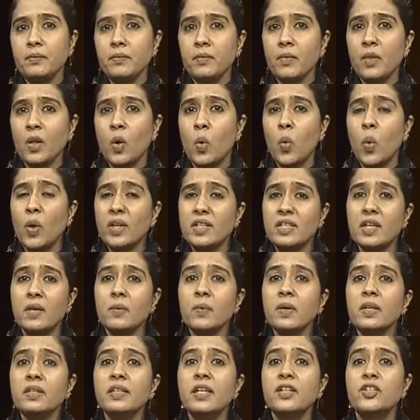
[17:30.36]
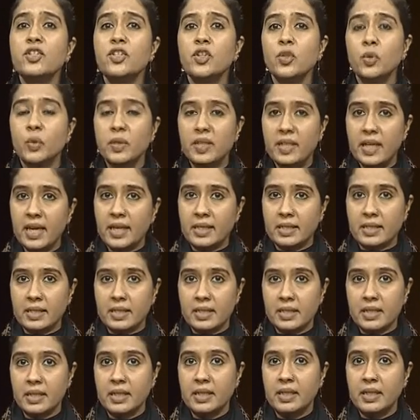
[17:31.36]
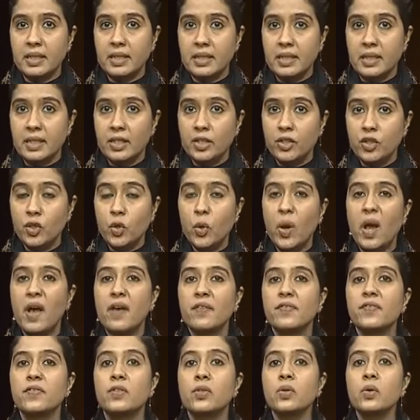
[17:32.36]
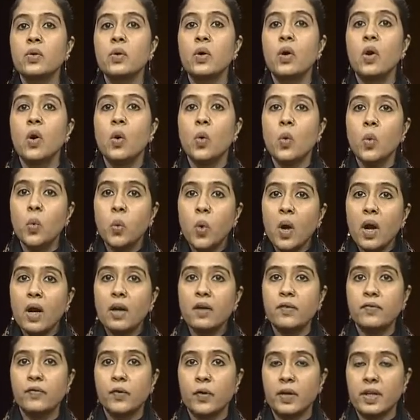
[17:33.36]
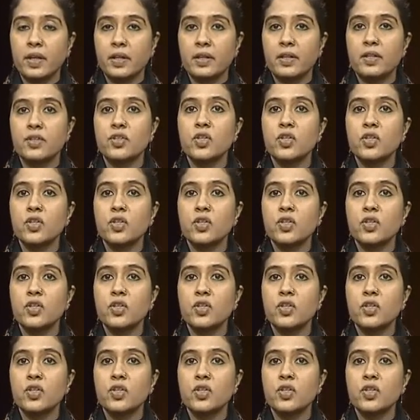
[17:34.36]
whatever that you get, you have to work for it.